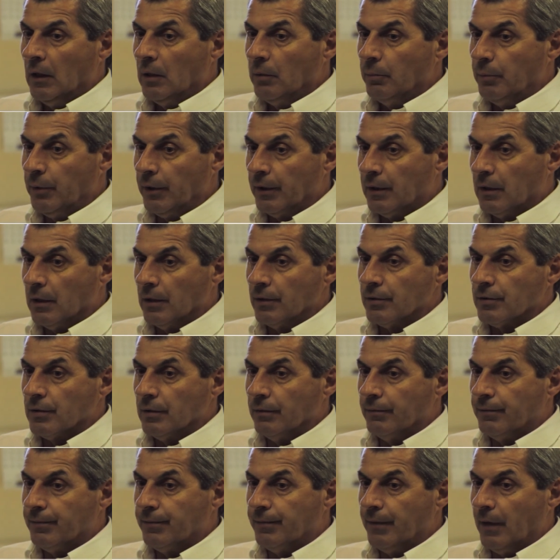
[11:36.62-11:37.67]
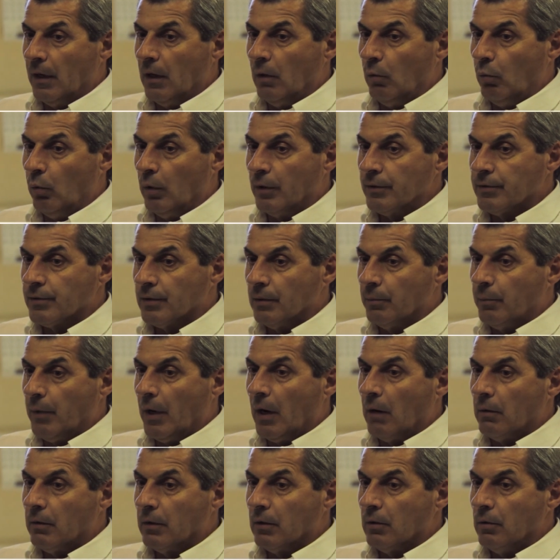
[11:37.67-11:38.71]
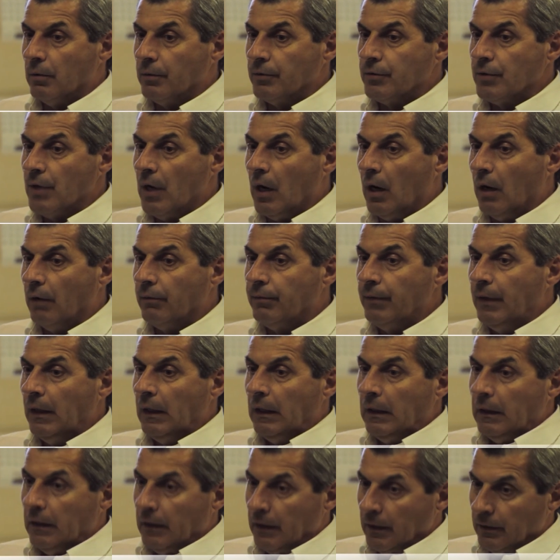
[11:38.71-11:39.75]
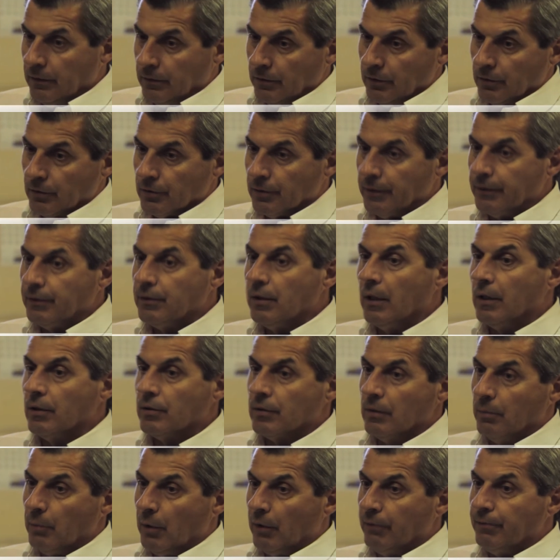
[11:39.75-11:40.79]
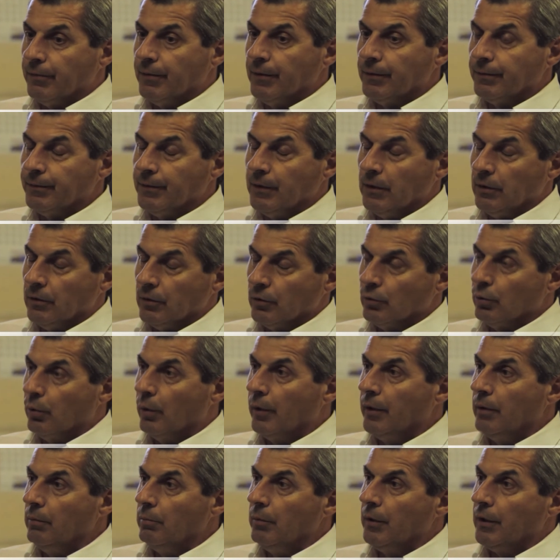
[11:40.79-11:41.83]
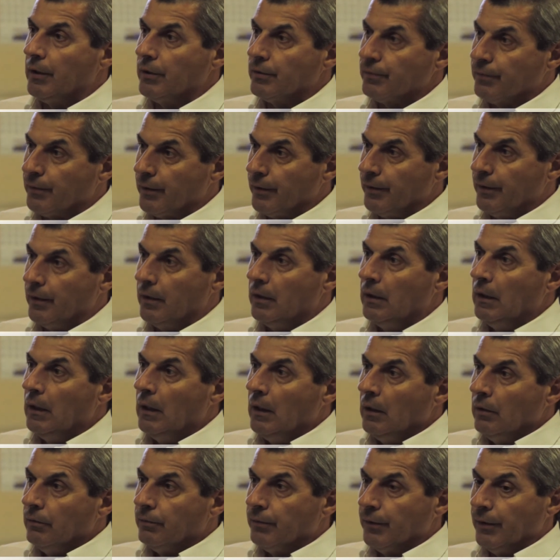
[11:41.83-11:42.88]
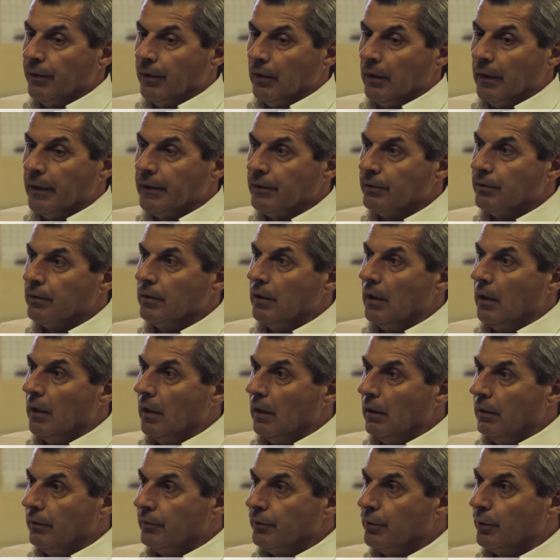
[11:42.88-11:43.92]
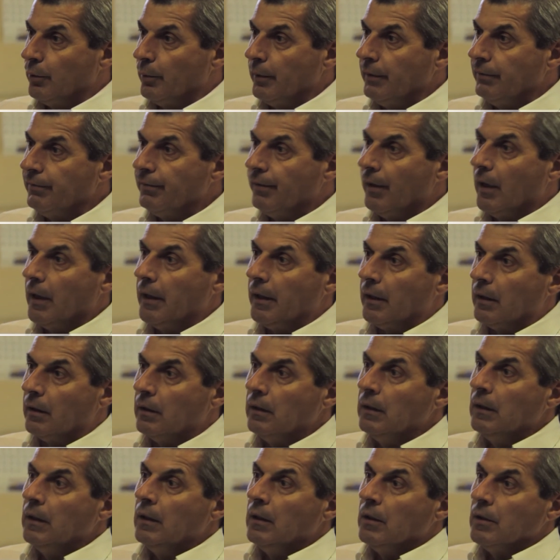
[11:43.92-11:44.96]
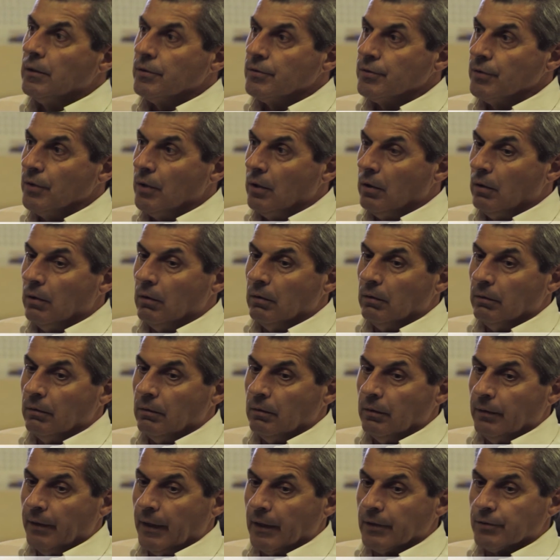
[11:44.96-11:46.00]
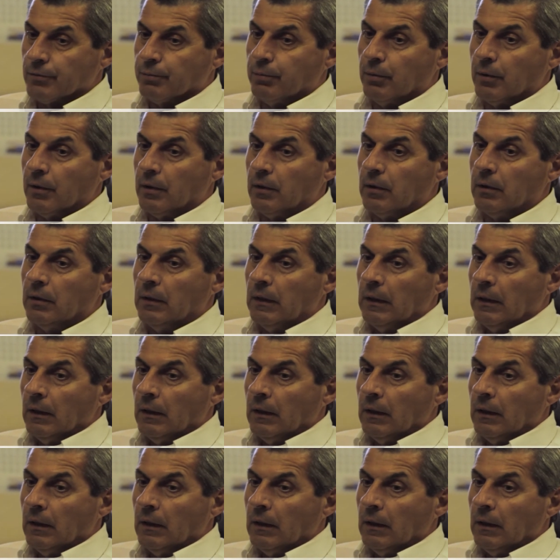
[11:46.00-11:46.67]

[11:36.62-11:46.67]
because of once the power goes off, it usually takes about 15 to 20 minutes for the light to refire. So that's where